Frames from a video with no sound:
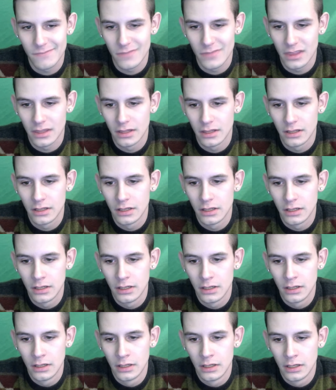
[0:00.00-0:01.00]

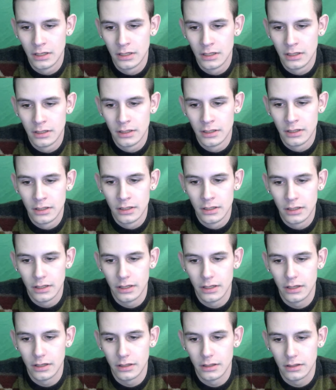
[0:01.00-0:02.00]

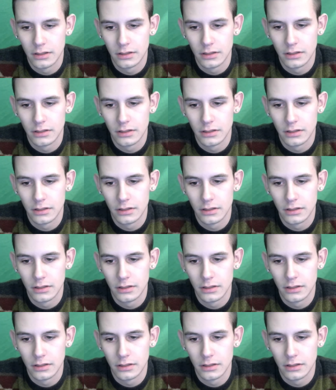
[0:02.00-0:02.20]
No one is speaking in this clip.